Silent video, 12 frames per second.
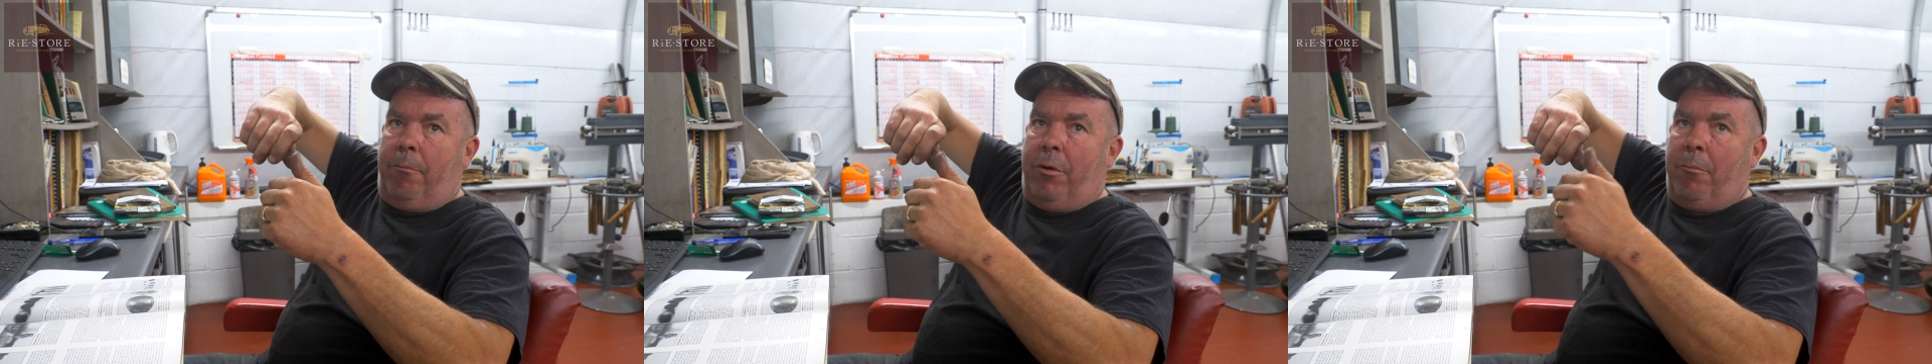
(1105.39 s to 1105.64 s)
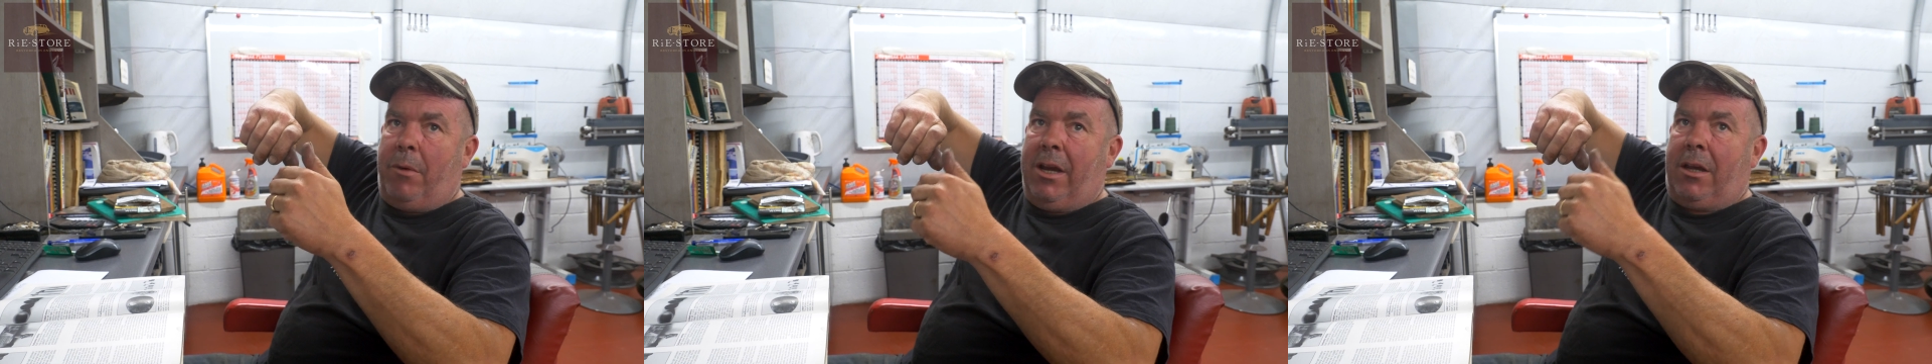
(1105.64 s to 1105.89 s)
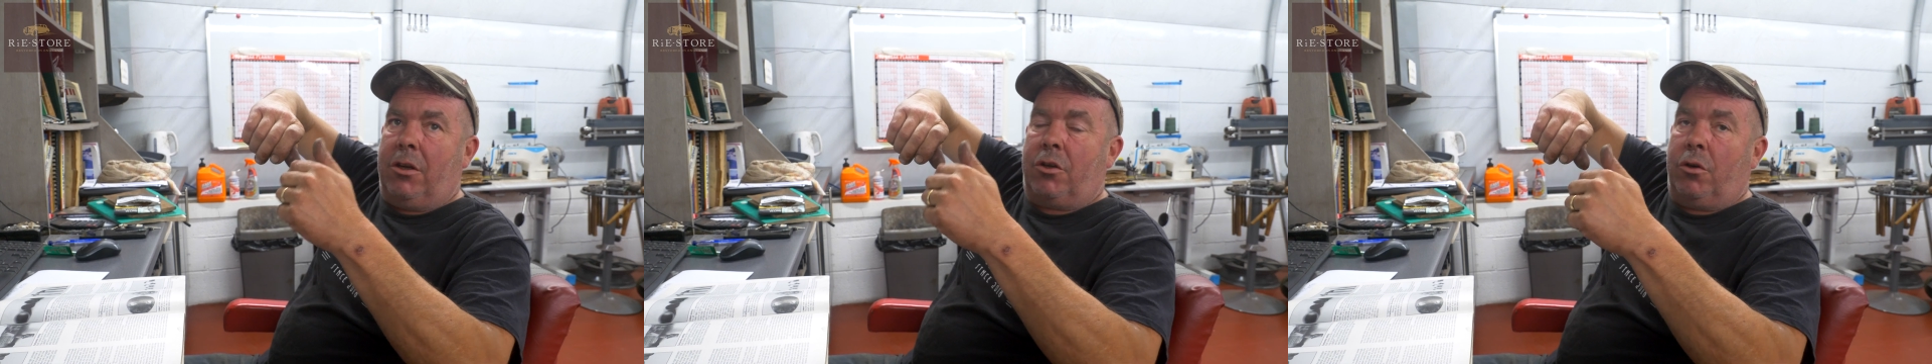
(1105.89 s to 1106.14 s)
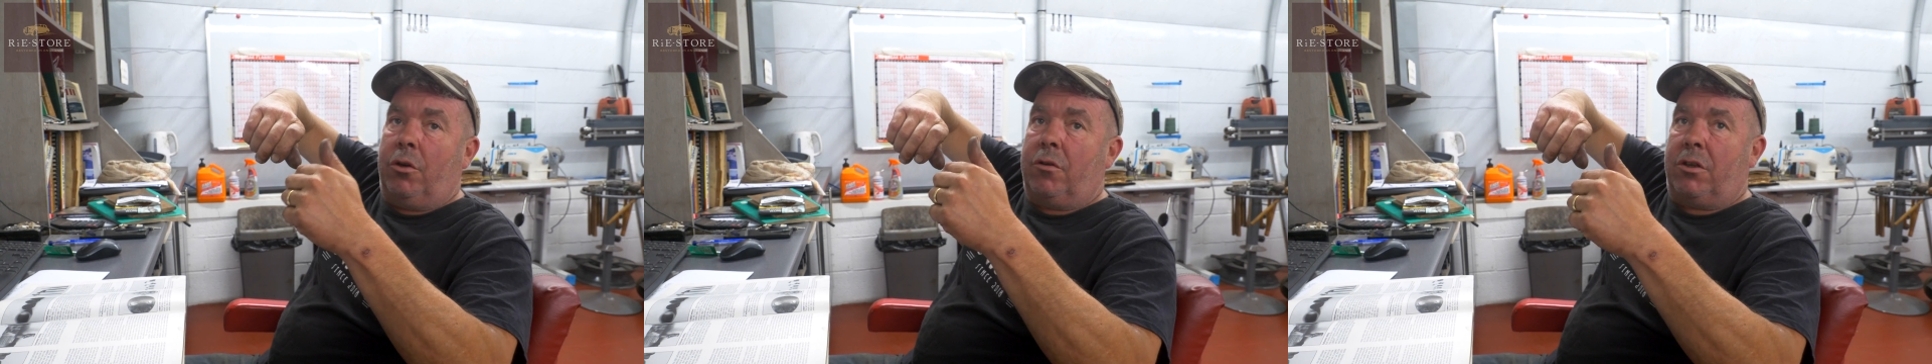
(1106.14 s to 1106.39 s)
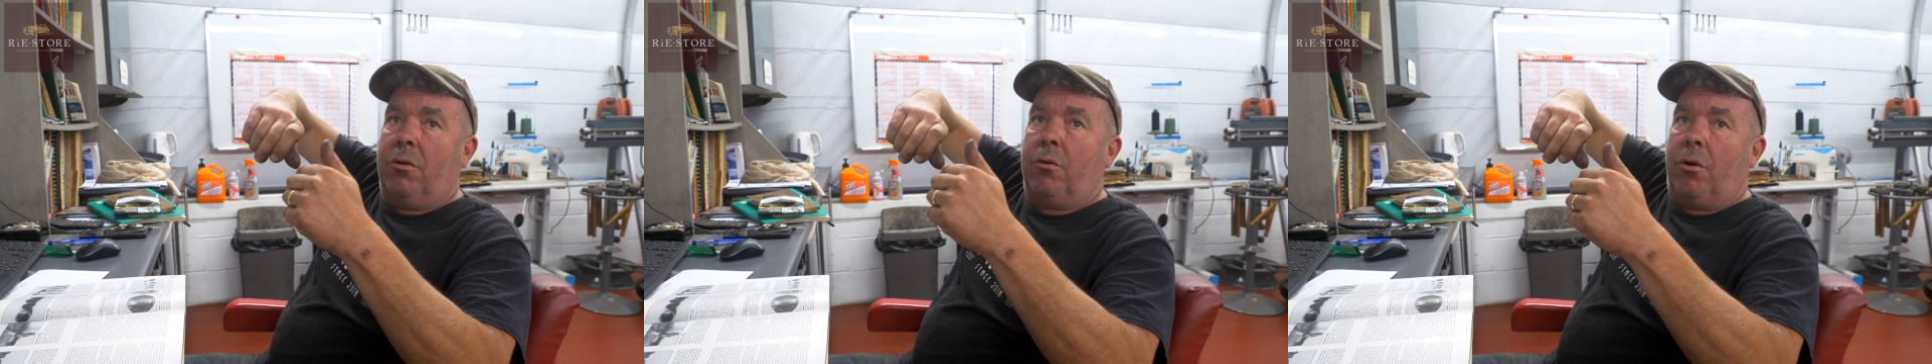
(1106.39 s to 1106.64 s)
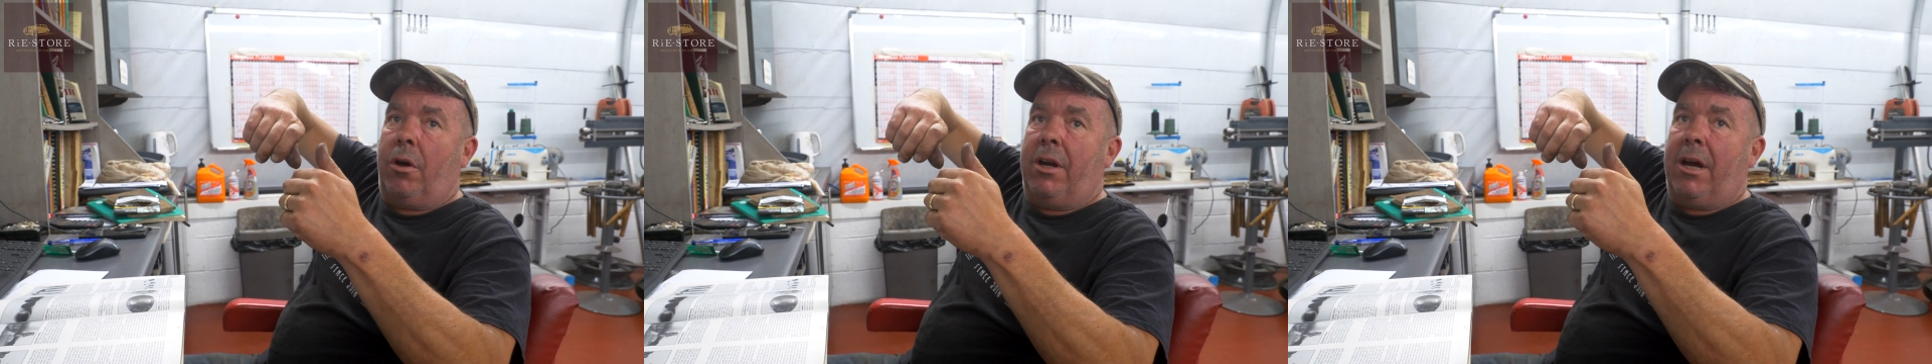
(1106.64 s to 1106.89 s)
but making sure you've still
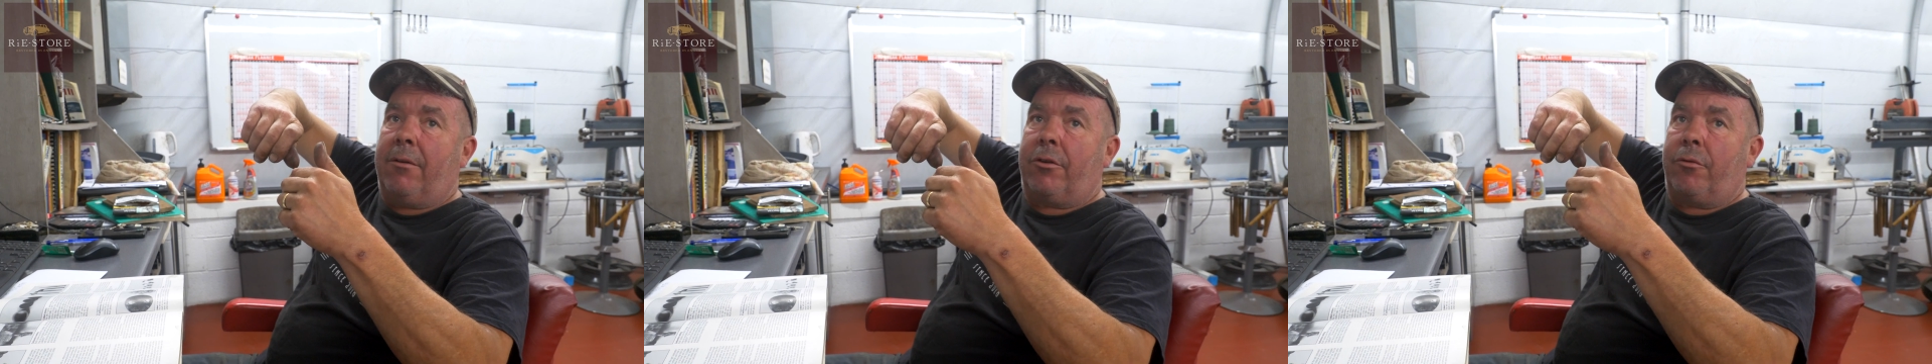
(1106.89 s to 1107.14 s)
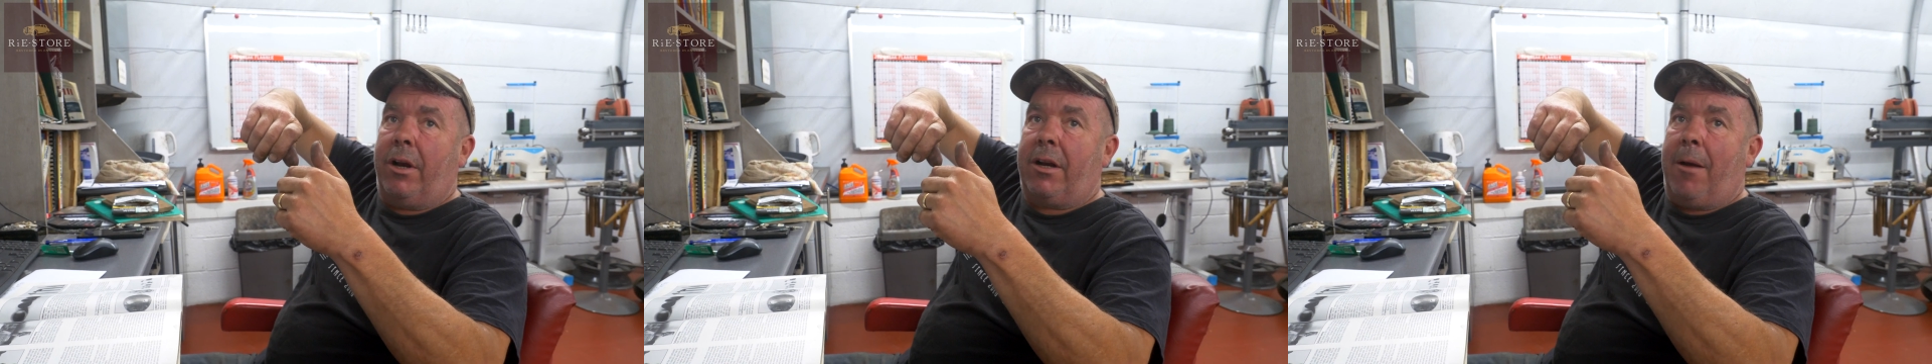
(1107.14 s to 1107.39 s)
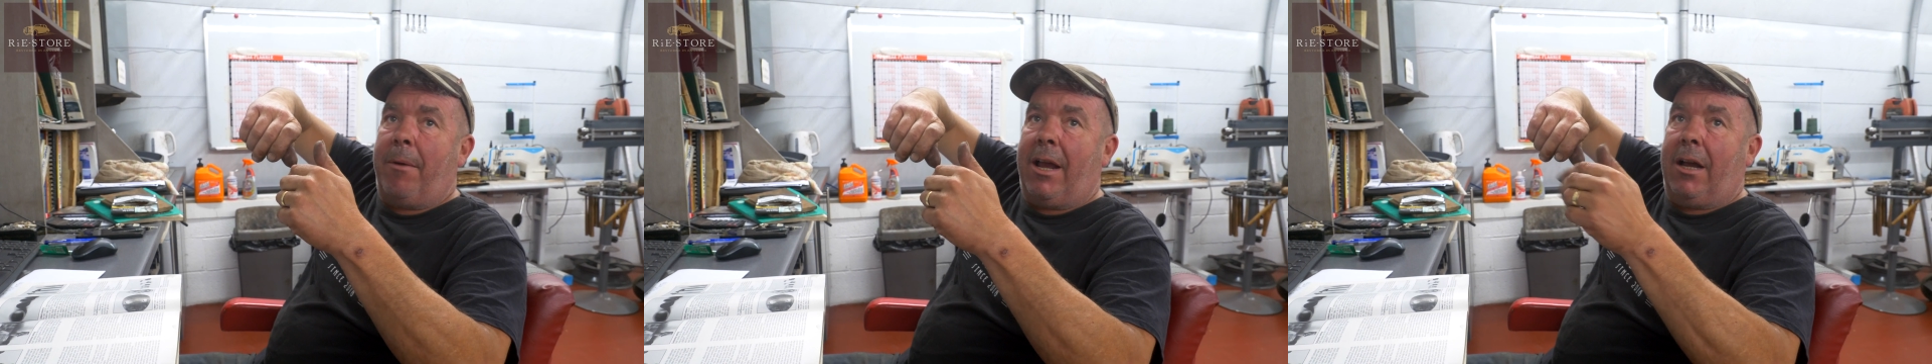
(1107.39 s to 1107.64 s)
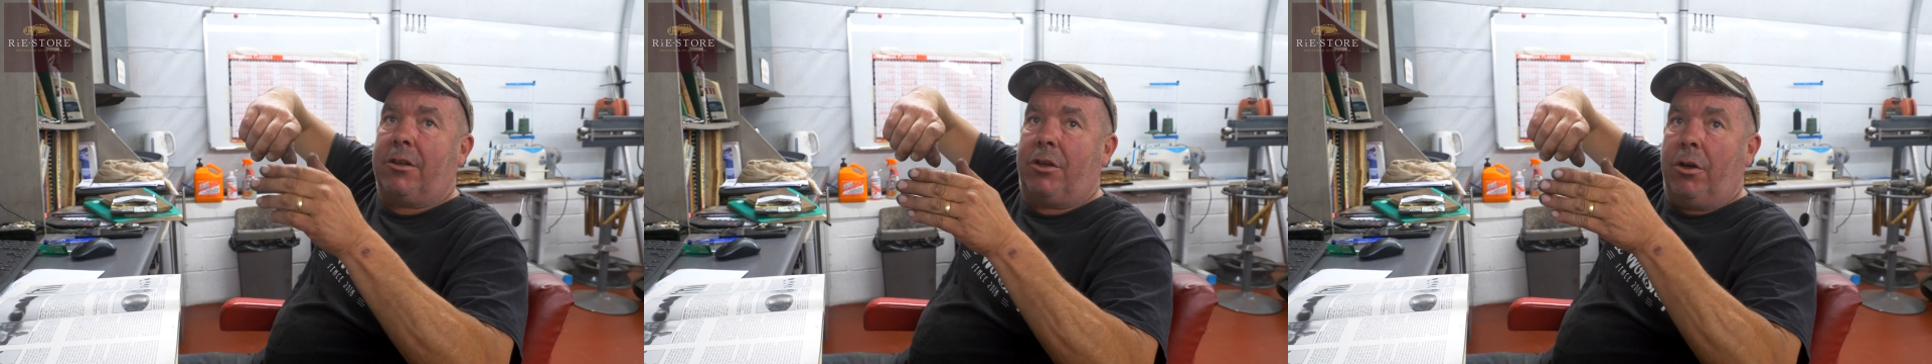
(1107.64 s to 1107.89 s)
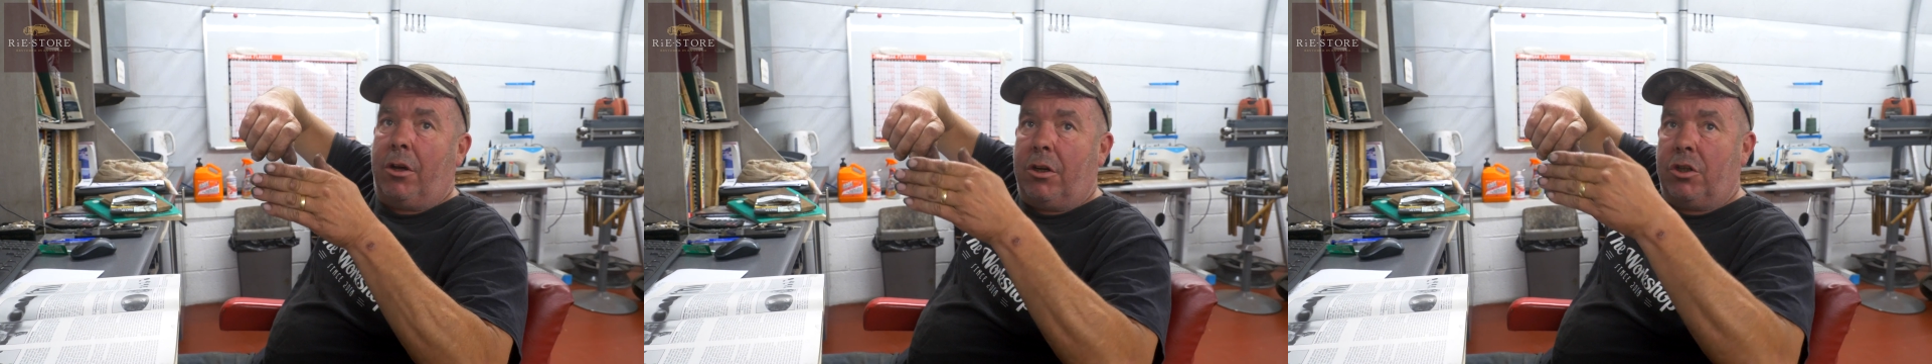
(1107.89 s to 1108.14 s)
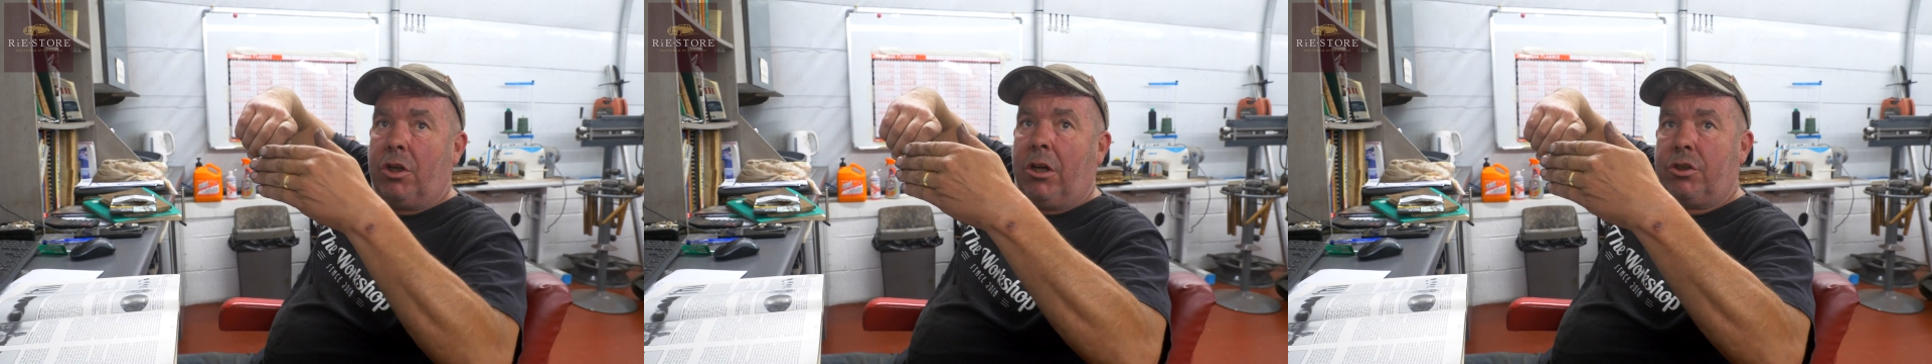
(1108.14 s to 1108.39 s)
got enough thread coming out so you can
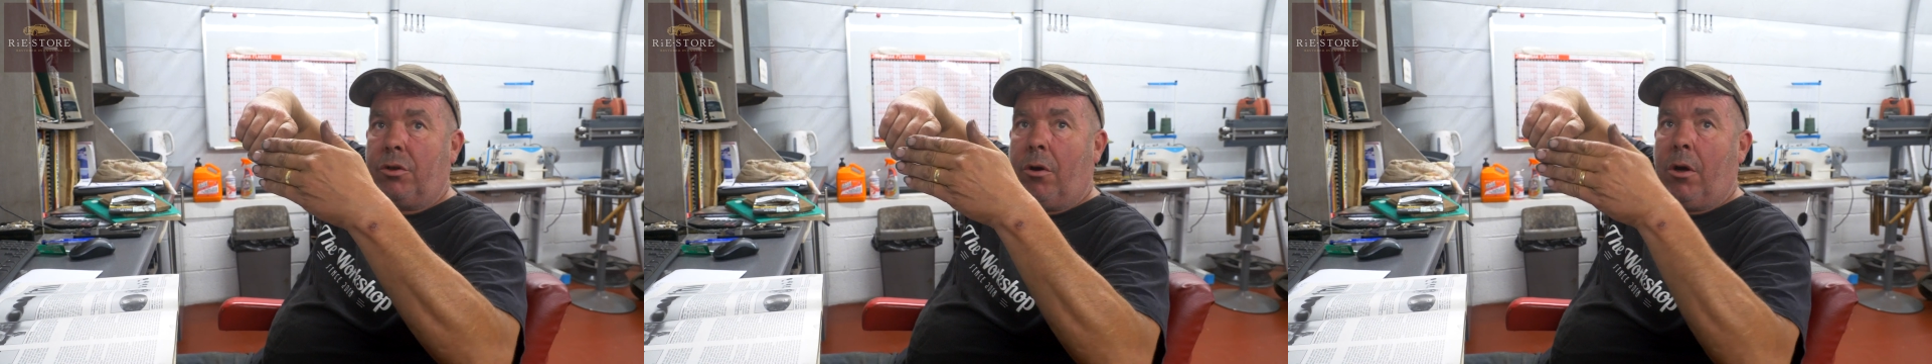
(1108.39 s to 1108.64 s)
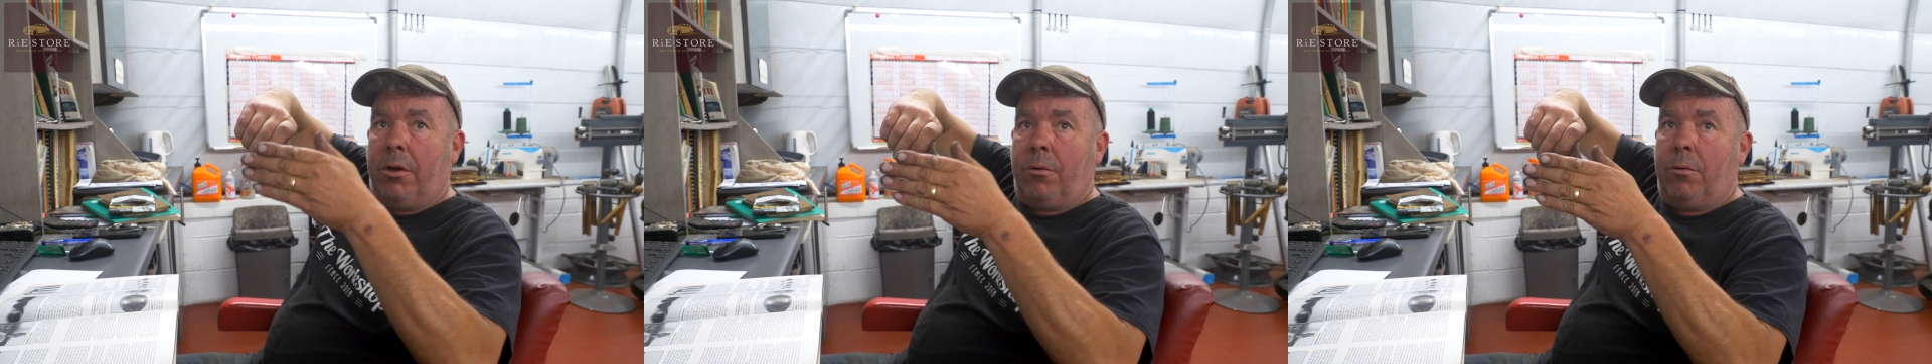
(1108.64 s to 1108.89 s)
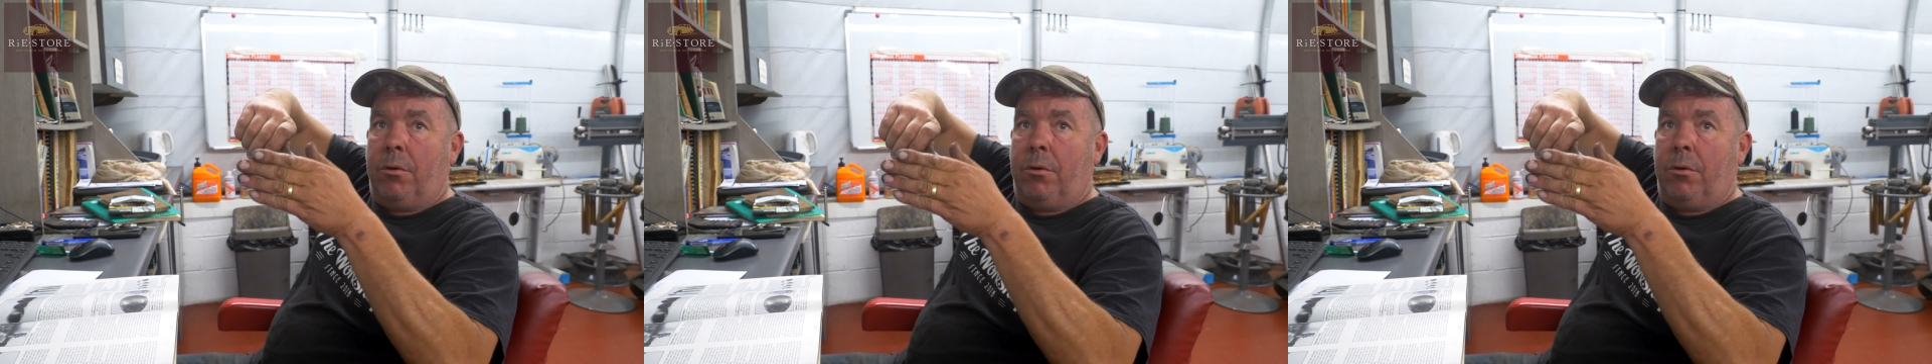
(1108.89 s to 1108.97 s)
adjust your idle.